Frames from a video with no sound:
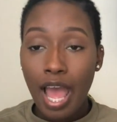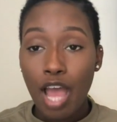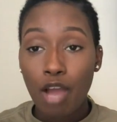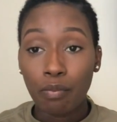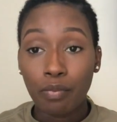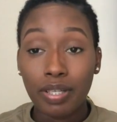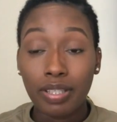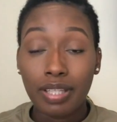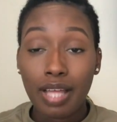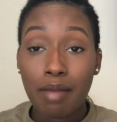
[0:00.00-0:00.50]

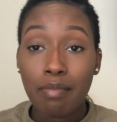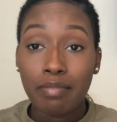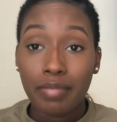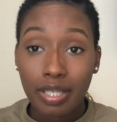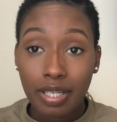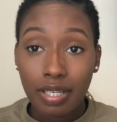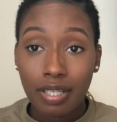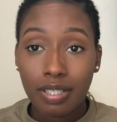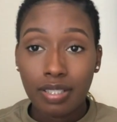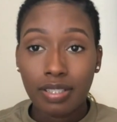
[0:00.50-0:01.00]
And what that
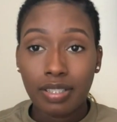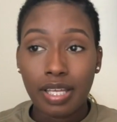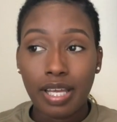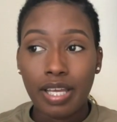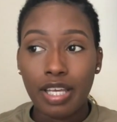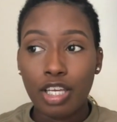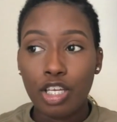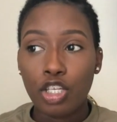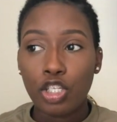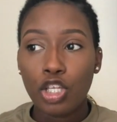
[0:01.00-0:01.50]
means
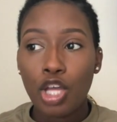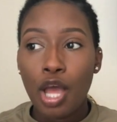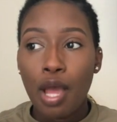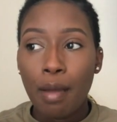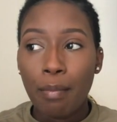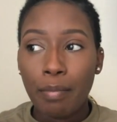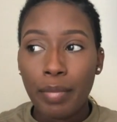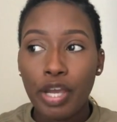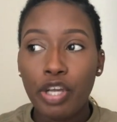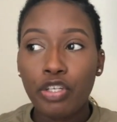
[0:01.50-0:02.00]
is
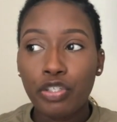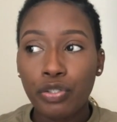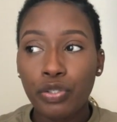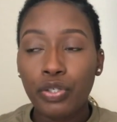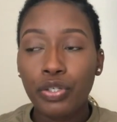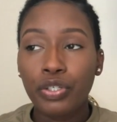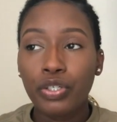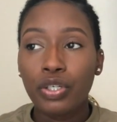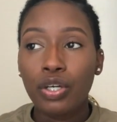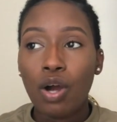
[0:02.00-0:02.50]
make
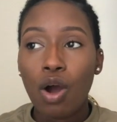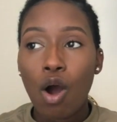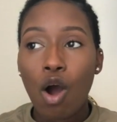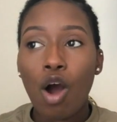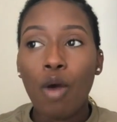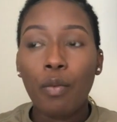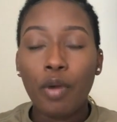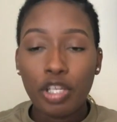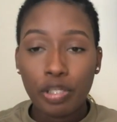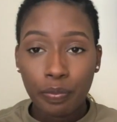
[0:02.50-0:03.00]
sure you're
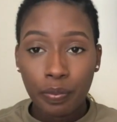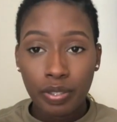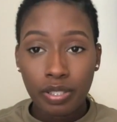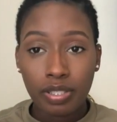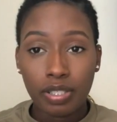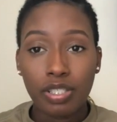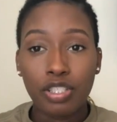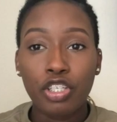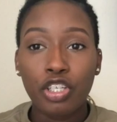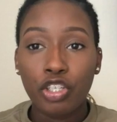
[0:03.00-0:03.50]
always
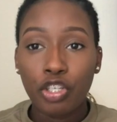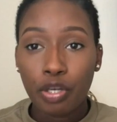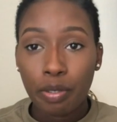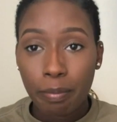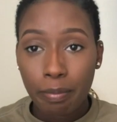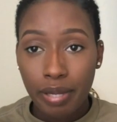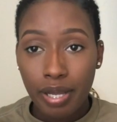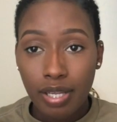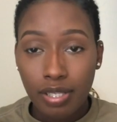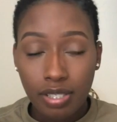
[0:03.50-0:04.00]
presenting your
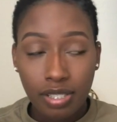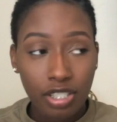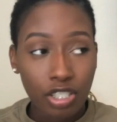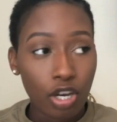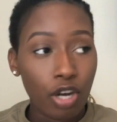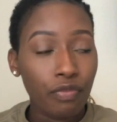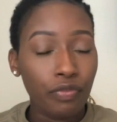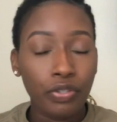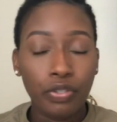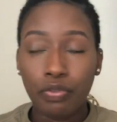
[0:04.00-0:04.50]
best
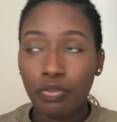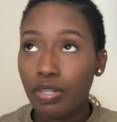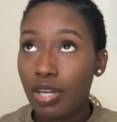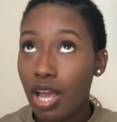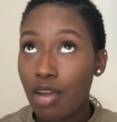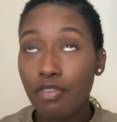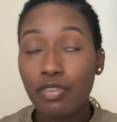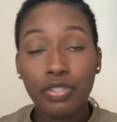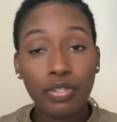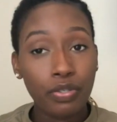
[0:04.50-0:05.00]
self. You
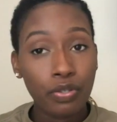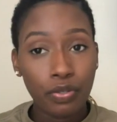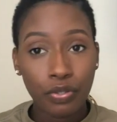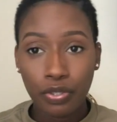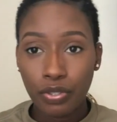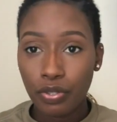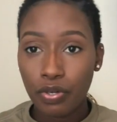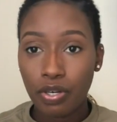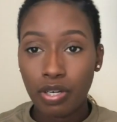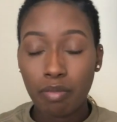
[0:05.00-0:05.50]
never know who
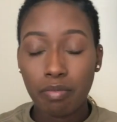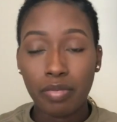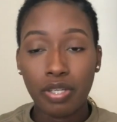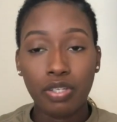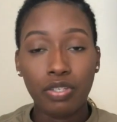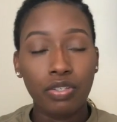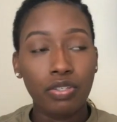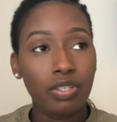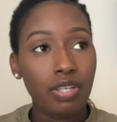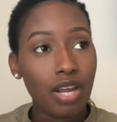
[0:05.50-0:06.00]
you're going to
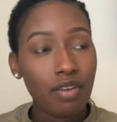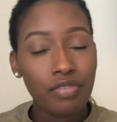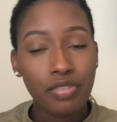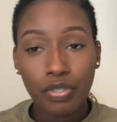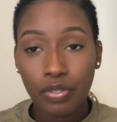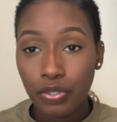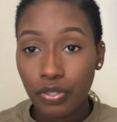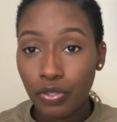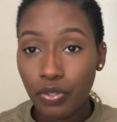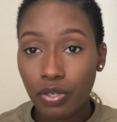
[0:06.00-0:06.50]
meet. You never
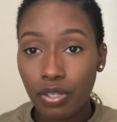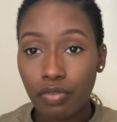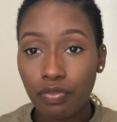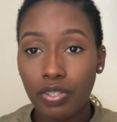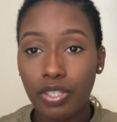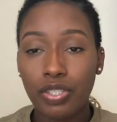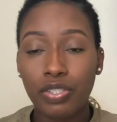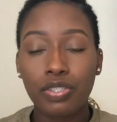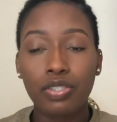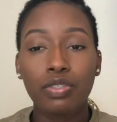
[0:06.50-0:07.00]
know who you're going to
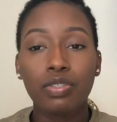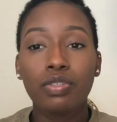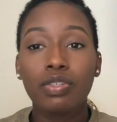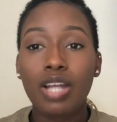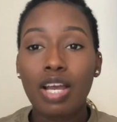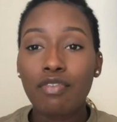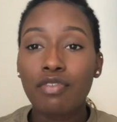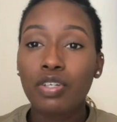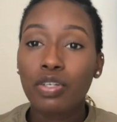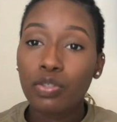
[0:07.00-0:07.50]
run into. You
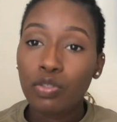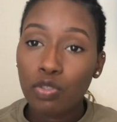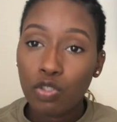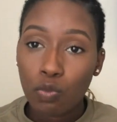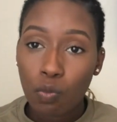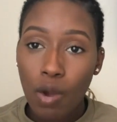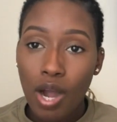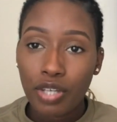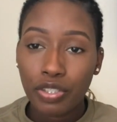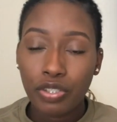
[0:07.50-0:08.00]
never know
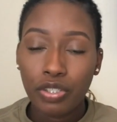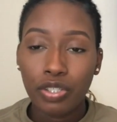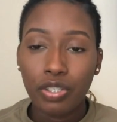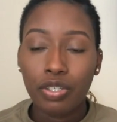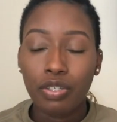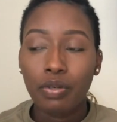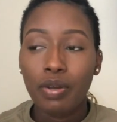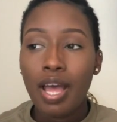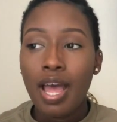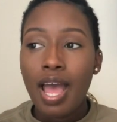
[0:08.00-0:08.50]
who's watching you.